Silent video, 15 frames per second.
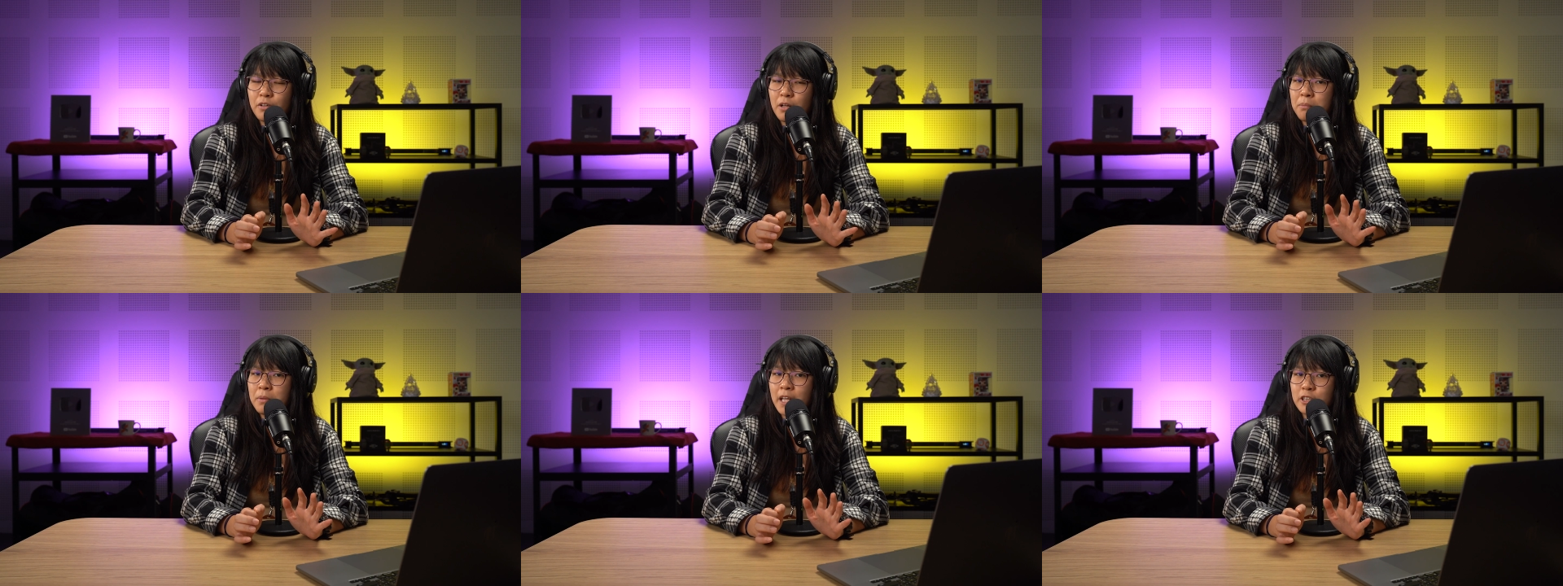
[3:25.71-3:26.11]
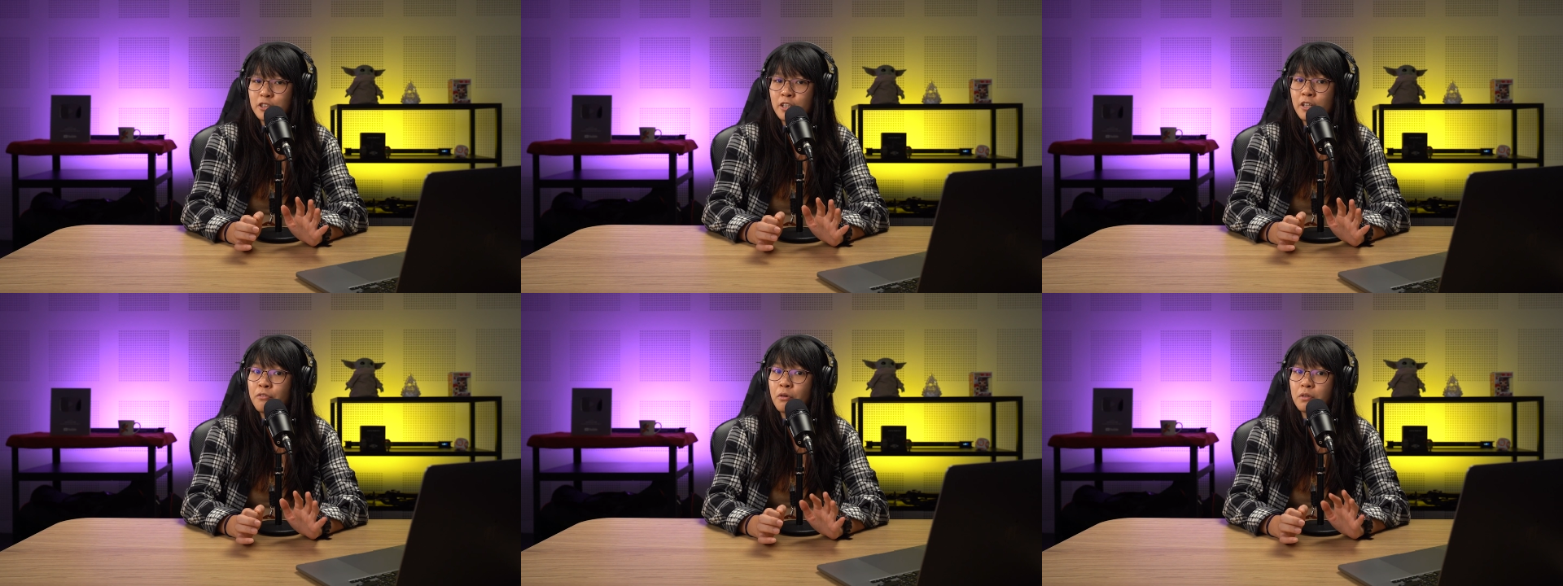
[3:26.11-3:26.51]
Raymond
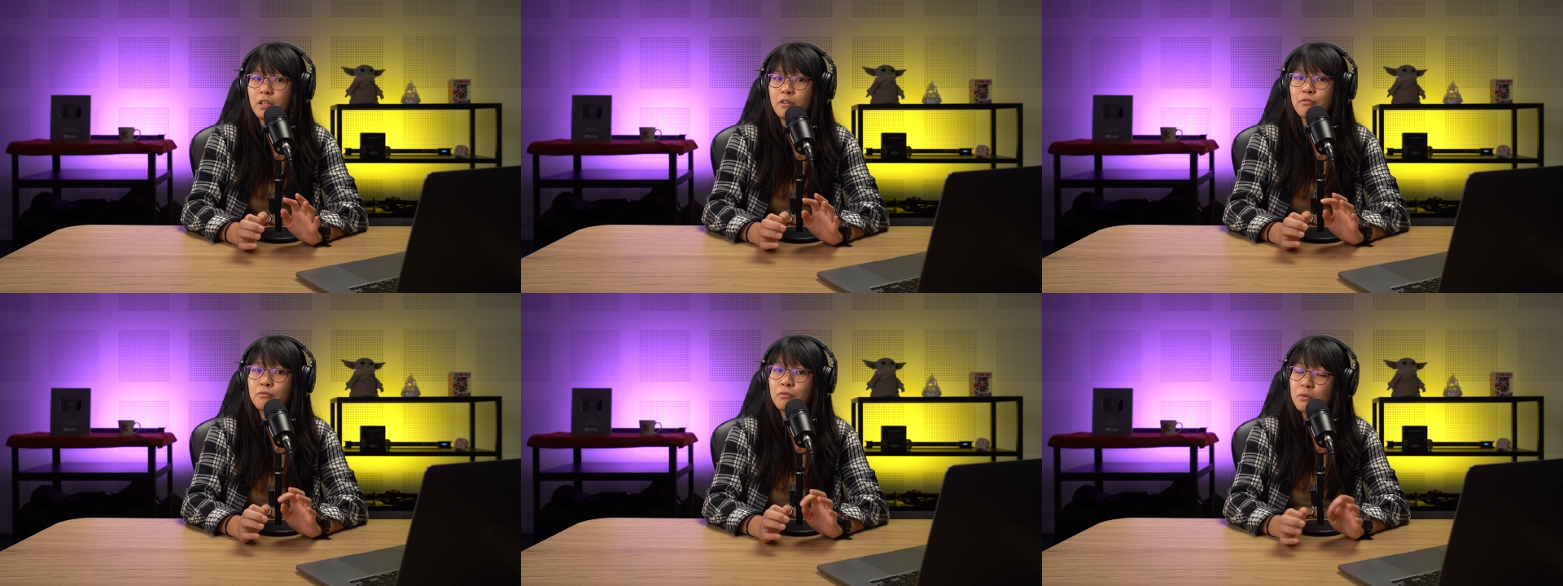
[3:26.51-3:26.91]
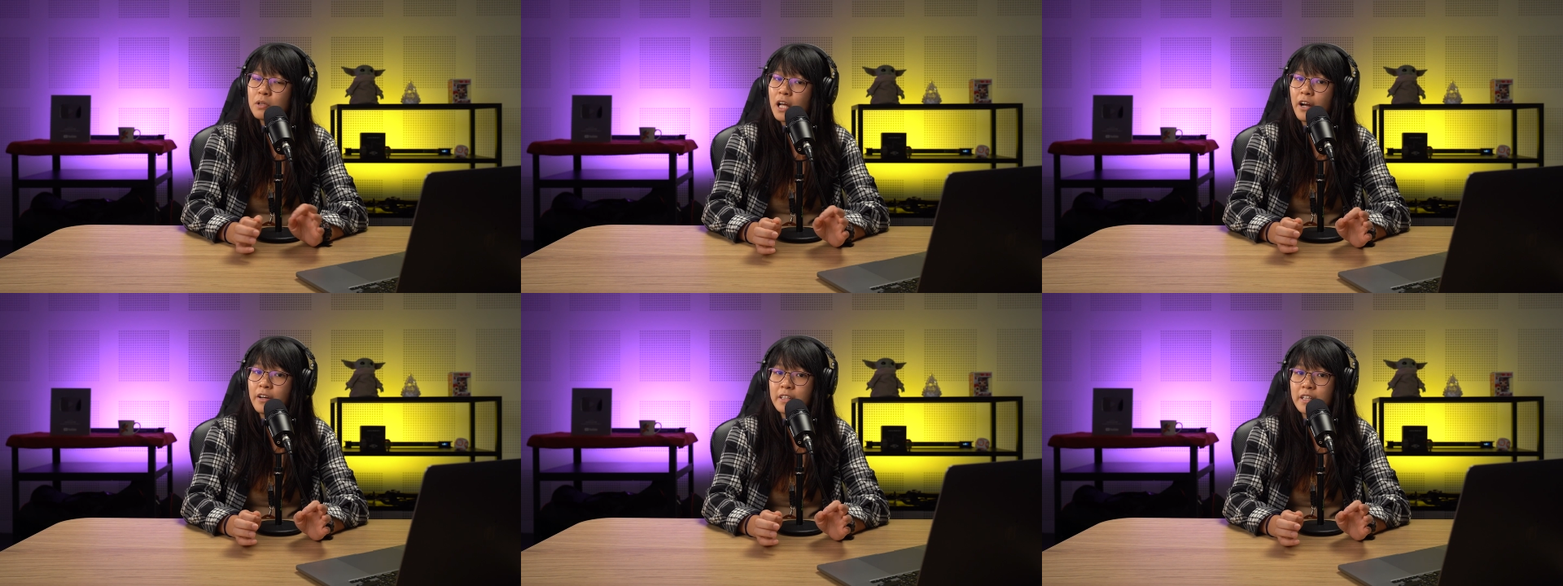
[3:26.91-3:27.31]
actually wrote a
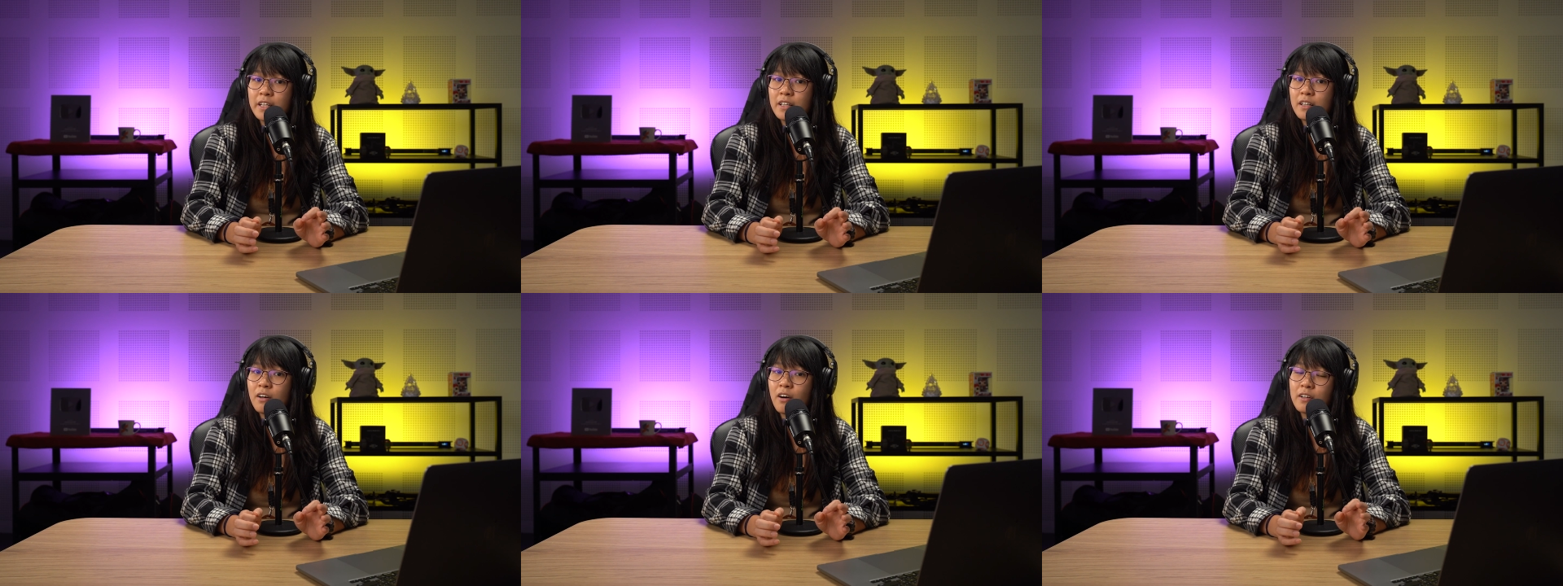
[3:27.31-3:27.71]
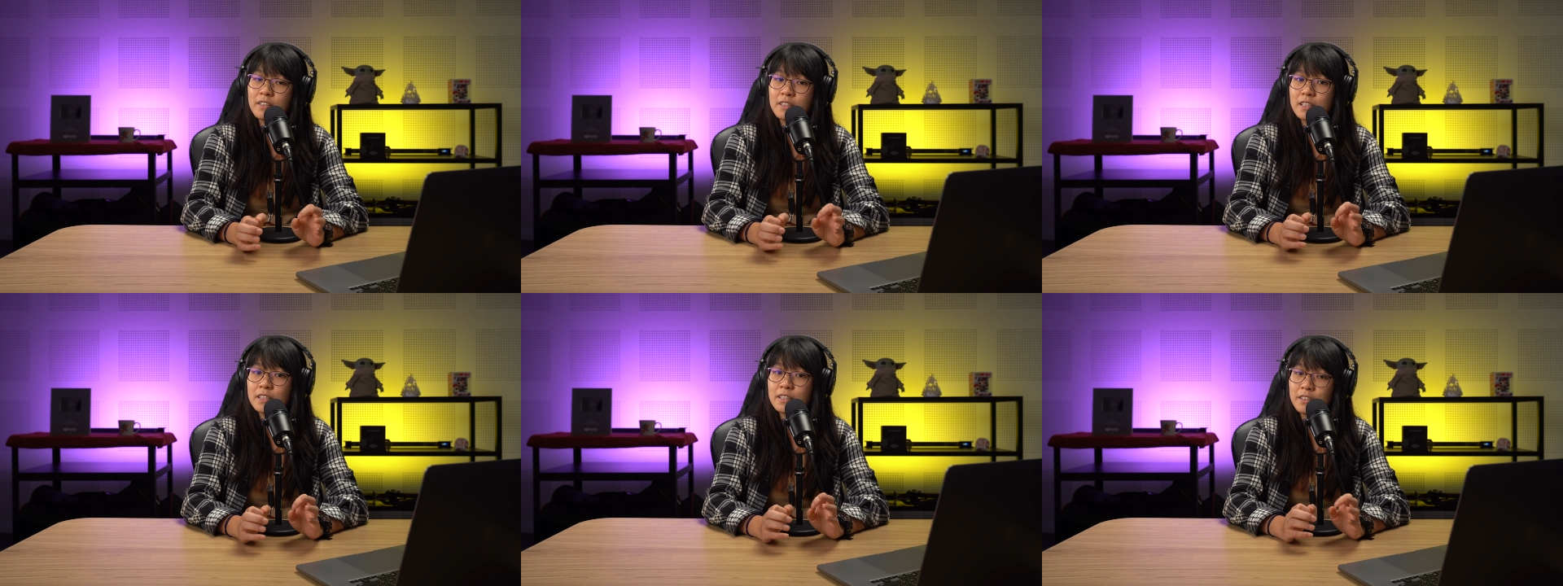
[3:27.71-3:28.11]
full article
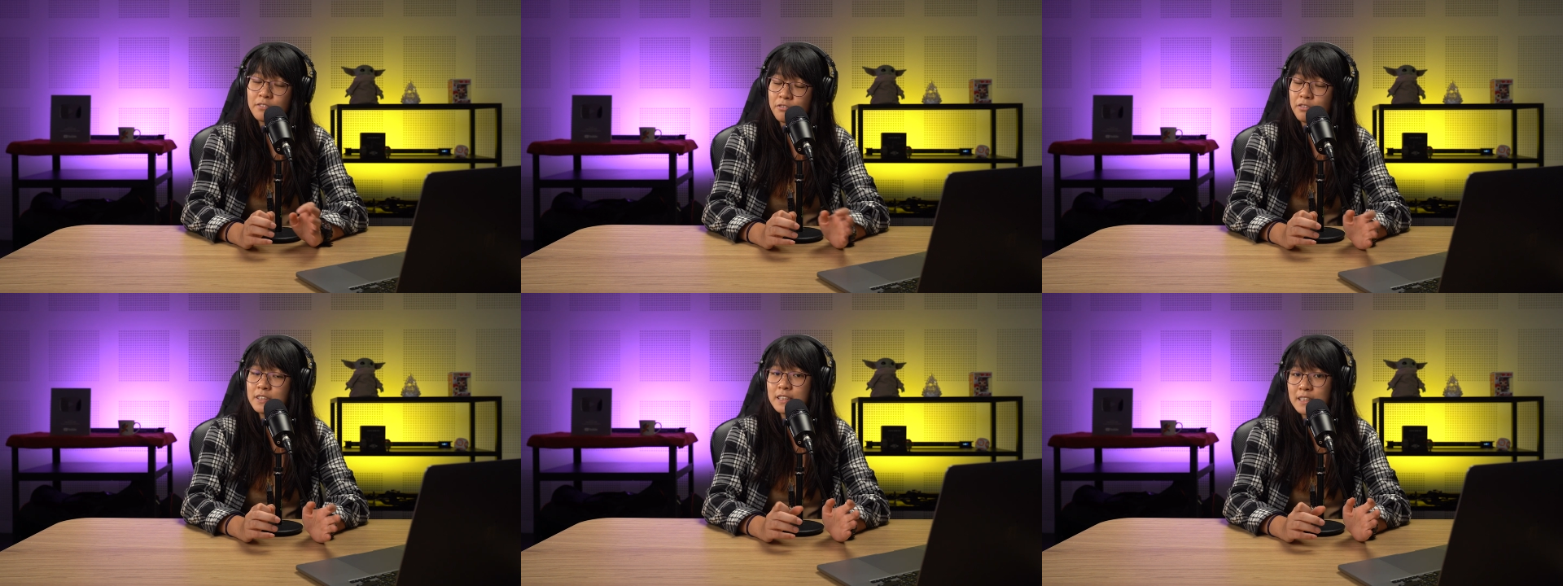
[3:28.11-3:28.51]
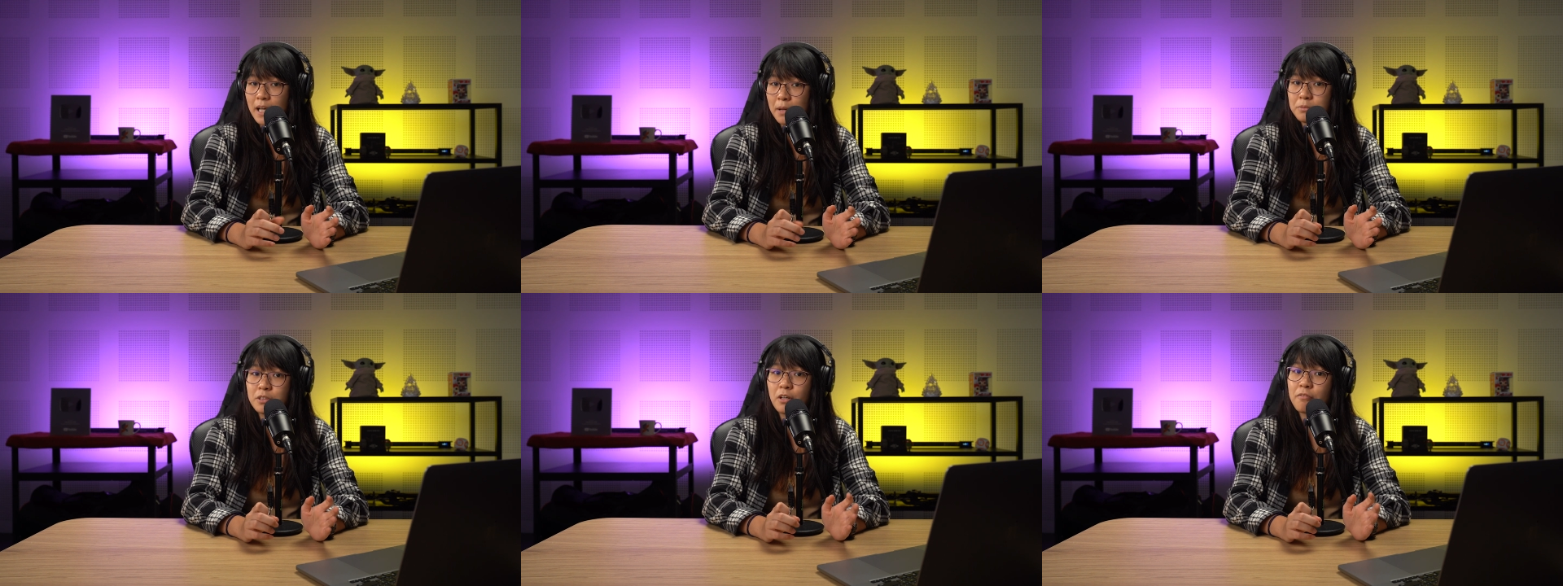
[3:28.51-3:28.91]
on the different
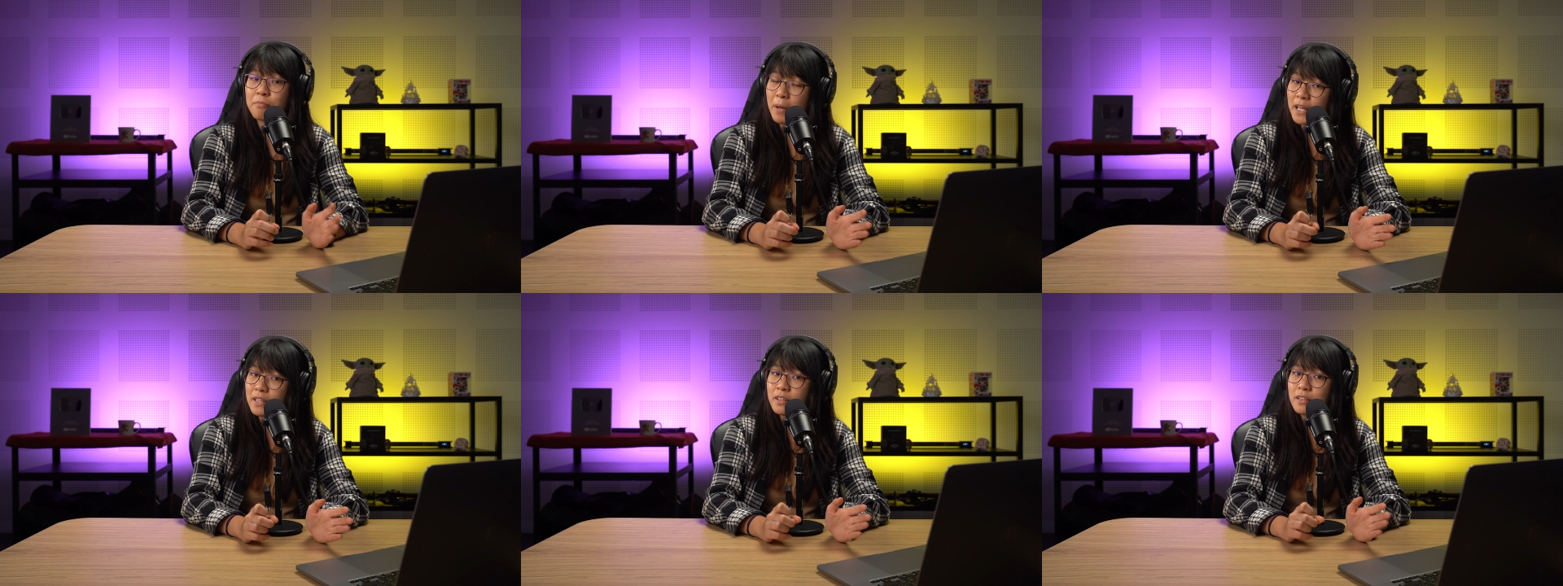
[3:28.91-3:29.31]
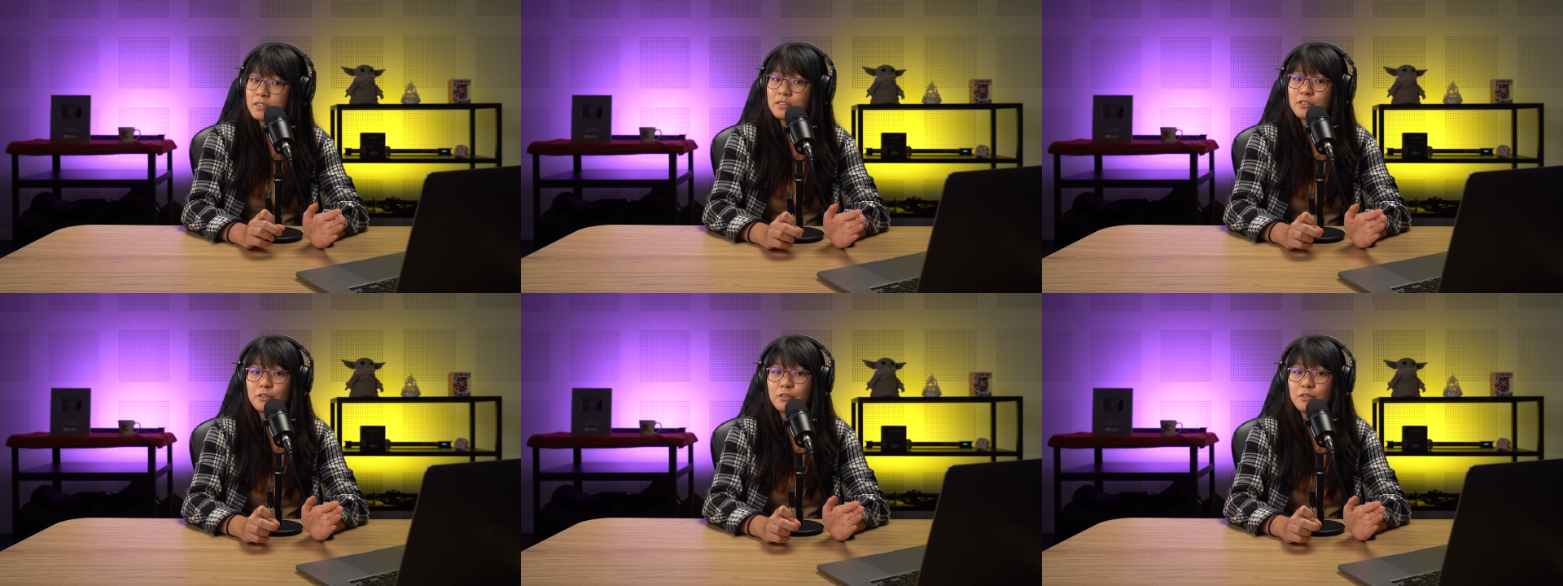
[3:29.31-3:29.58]
types of panels,